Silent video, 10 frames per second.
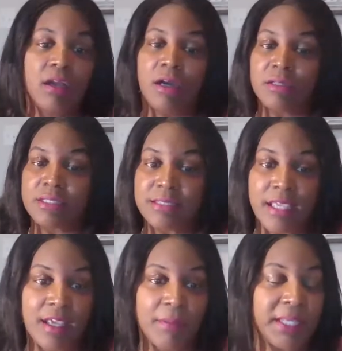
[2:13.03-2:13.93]
call the
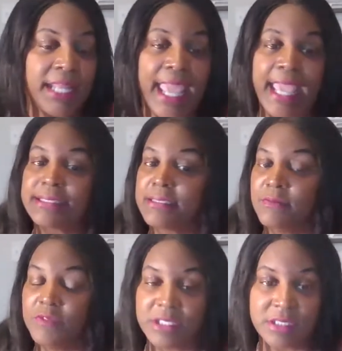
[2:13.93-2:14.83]
SAP and ask
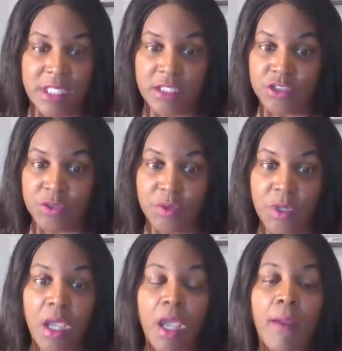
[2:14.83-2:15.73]
them for the schedule.
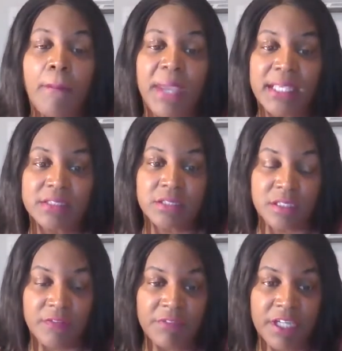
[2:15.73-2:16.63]
Based
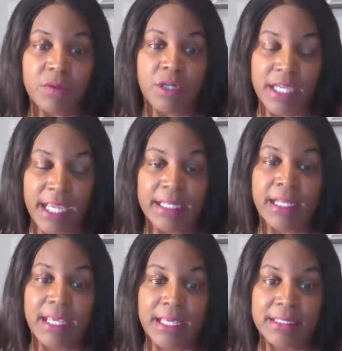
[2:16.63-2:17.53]
on the federal
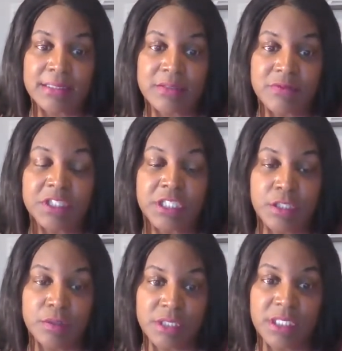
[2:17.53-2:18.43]
guidelines for
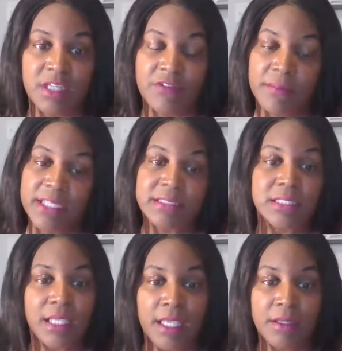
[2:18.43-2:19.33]
DOT
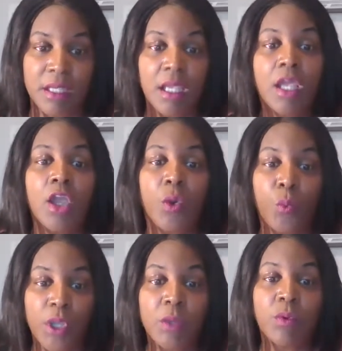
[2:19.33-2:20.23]
FMSCA,
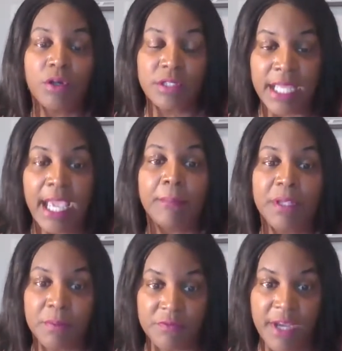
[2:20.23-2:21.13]
we will not
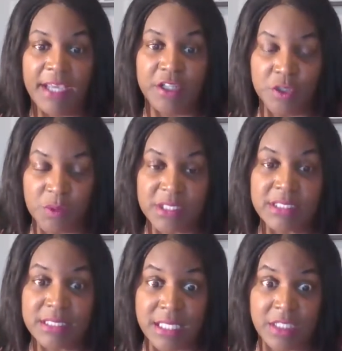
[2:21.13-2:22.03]
be providing you with the
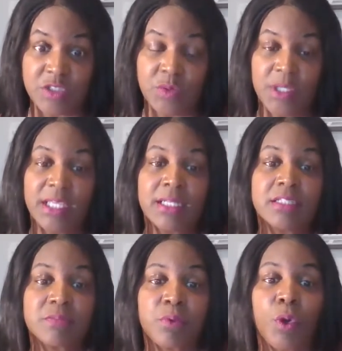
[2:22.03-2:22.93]
schedule. It
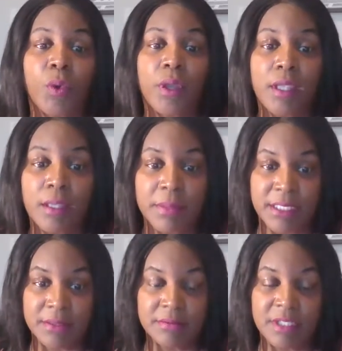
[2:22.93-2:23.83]
is prohibited.